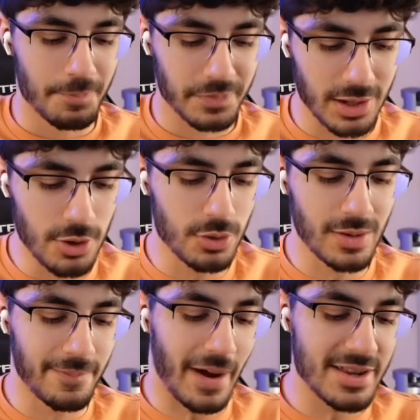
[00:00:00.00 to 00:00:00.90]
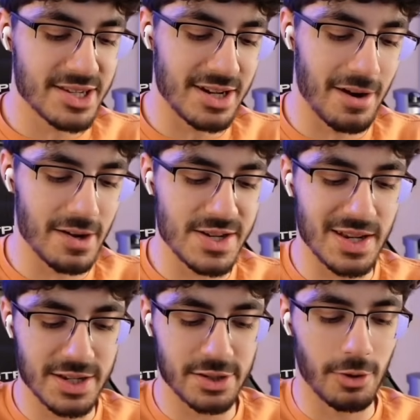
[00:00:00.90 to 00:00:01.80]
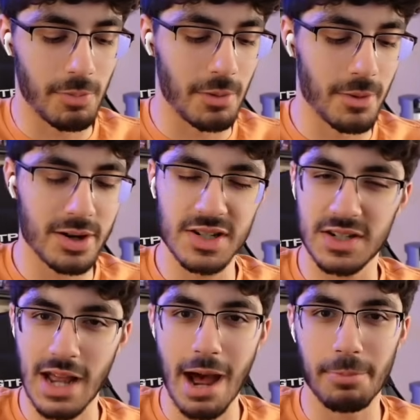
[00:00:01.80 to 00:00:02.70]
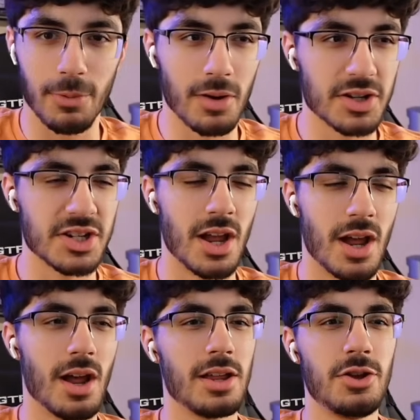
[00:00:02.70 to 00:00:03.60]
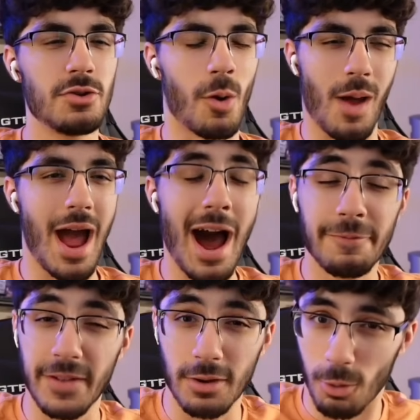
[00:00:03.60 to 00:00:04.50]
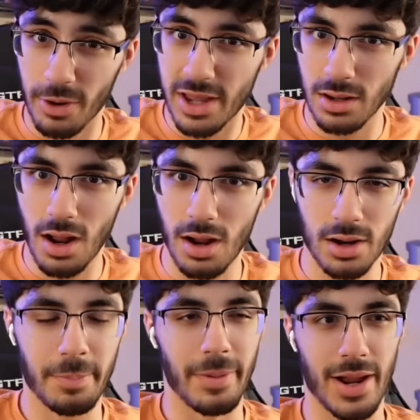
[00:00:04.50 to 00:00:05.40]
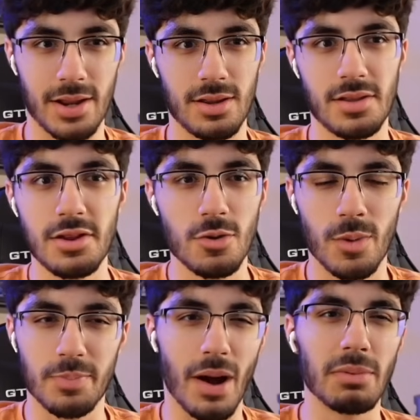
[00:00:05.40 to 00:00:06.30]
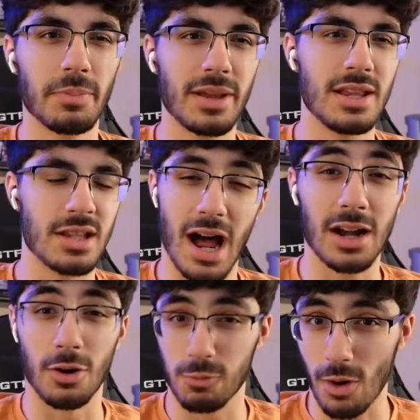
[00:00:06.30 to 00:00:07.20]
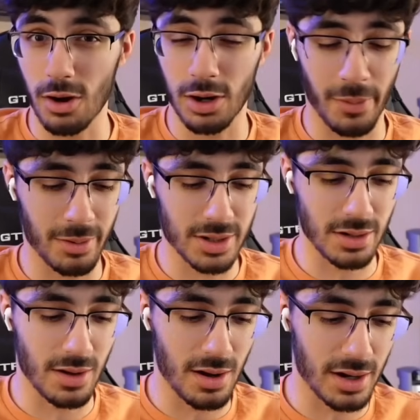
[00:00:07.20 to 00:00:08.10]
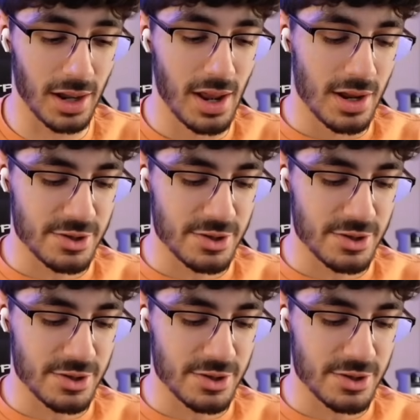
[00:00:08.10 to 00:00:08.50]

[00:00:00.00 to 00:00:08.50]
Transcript: You can find scenarios that Snowball works, Zap works. You don't have to go with the log, but you would probably not go wrong going with the log.